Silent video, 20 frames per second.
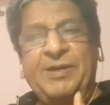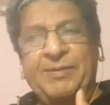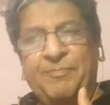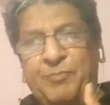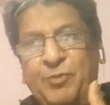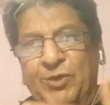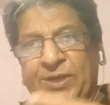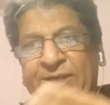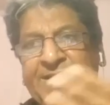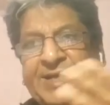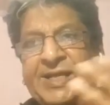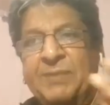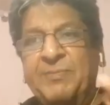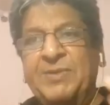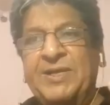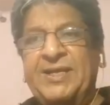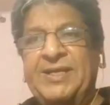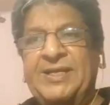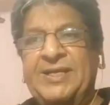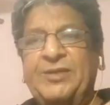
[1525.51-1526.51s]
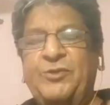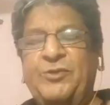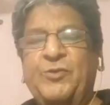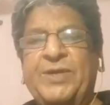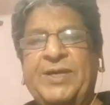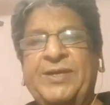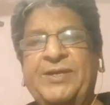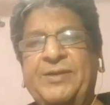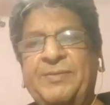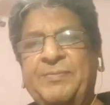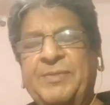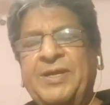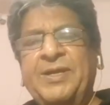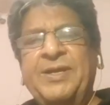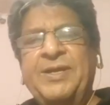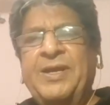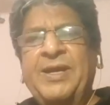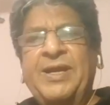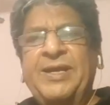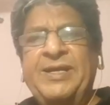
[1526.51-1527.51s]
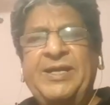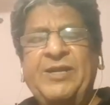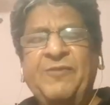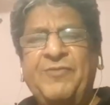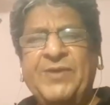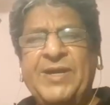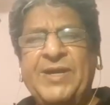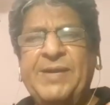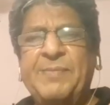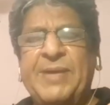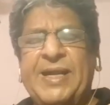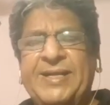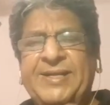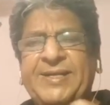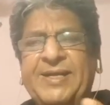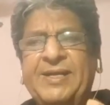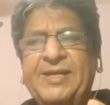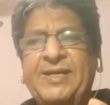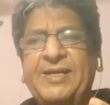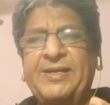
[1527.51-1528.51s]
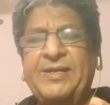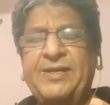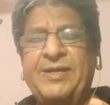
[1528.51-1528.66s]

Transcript: poetic abilities. You can different mental